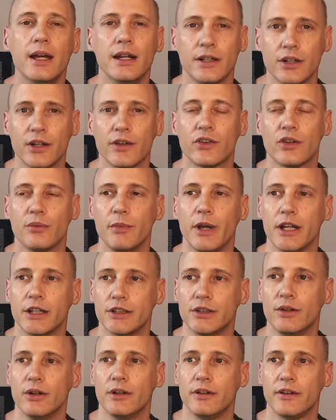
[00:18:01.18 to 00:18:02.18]
just to make
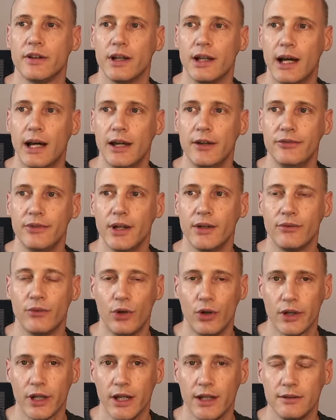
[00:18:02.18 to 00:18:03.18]
sure it's alive and
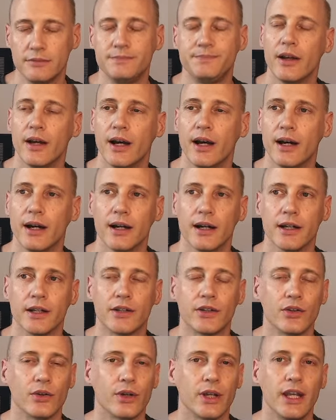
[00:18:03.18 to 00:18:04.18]
working,
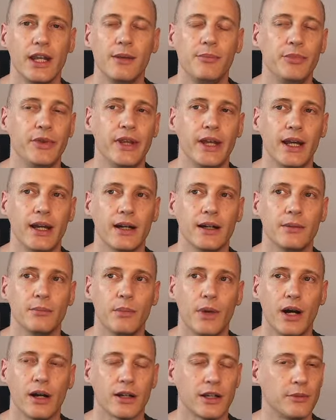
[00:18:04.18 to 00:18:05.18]
to keep their
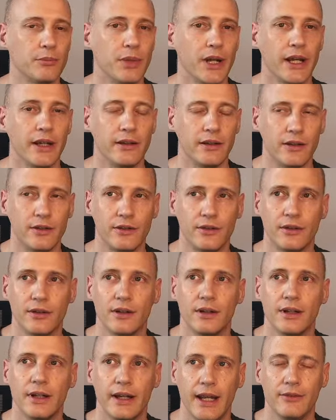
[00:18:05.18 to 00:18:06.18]
marketplace
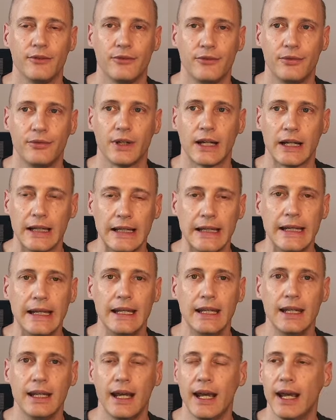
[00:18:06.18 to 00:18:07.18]

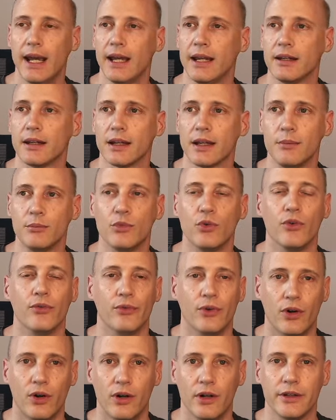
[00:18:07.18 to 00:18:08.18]
clean and
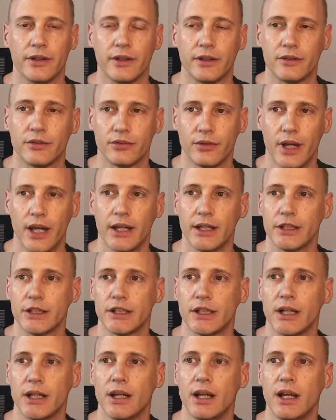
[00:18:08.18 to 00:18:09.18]
remove all the
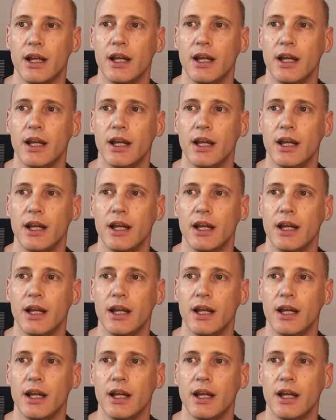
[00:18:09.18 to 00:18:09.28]
trash,